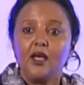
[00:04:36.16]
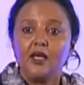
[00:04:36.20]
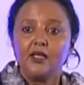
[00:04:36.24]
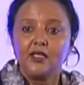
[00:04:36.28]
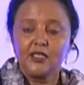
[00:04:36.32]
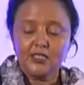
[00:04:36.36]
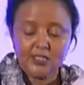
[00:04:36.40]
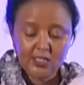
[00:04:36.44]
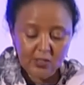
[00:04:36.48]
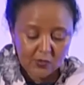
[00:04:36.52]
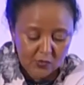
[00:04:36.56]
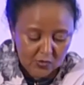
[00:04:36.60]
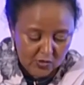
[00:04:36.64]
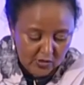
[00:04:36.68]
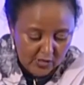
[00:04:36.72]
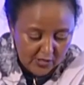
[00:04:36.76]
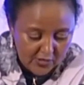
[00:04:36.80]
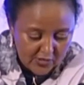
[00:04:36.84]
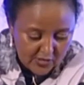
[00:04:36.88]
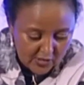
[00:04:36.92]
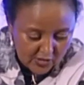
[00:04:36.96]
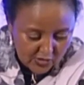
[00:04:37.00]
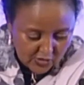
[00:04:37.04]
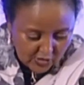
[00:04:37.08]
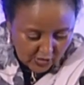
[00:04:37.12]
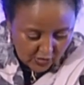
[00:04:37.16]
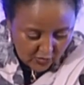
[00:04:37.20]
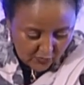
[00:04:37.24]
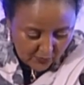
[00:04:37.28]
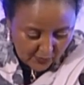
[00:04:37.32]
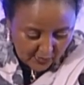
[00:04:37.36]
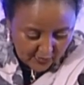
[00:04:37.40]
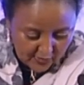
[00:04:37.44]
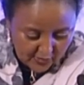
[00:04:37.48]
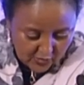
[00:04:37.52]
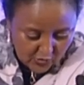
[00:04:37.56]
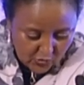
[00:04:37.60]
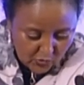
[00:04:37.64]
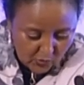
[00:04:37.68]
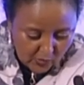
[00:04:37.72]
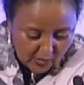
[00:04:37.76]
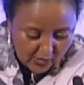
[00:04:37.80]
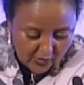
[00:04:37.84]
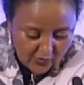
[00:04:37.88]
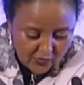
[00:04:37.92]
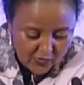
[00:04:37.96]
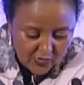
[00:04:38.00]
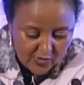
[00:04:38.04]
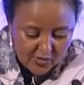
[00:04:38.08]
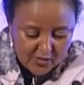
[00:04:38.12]
Distinguished ladies and gentlemen, the two
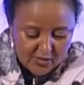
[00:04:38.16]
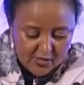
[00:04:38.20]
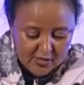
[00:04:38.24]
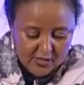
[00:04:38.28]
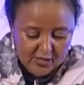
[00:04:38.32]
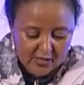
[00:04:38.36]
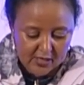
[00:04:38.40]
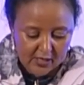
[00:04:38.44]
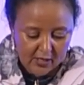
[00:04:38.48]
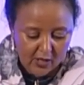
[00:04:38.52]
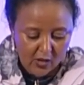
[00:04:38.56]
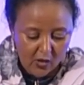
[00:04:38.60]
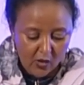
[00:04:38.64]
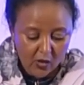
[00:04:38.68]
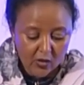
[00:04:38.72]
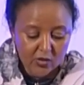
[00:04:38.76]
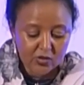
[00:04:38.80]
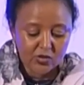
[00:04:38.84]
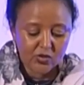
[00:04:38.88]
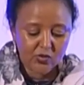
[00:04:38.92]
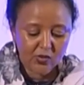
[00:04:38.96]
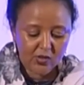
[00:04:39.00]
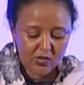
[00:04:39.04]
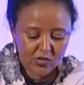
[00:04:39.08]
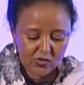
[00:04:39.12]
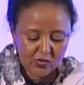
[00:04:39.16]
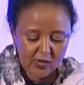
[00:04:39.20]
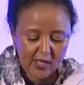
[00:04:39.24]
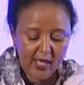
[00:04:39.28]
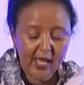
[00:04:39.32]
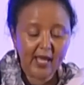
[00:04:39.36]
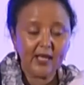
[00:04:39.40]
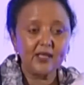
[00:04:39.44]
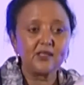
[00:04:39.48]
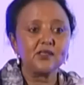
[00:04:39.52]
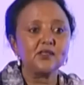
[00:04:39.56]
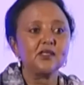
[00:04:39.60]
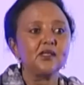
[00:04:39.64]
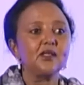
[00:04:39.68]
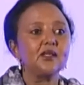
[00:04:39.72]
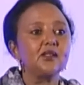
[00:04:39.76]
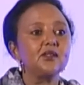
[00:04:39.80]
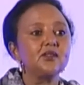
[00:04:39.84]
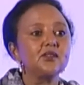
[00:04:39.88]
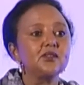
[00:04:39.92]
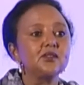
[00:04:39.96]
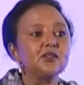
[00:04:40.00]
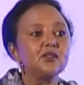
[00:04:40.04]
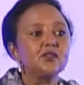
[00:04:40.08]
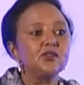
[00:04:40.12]
countries also enjoy
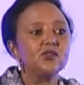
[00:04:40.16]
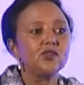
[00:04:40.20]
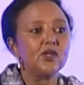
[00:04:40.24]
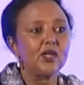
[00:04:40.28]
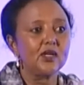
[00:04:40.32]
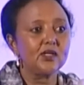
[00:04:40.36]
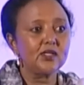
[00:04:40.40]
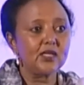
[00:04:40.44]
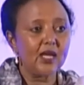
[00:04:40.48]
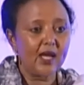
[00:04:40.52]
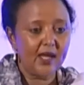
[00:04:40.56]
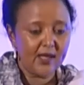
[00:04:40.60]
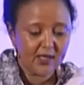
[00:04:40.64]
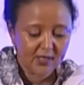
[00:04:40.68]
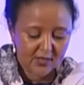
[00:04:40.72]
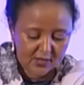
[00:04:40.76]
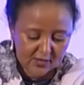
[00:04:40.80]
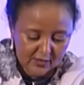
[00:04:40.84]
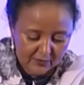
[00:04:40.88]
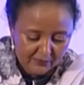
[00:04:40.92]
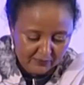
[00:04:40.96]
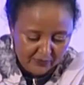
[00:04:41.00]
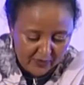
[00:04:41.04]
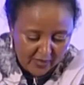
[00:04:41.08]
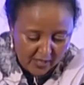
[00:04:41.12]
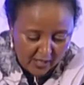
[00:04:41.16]
excellent trade ties,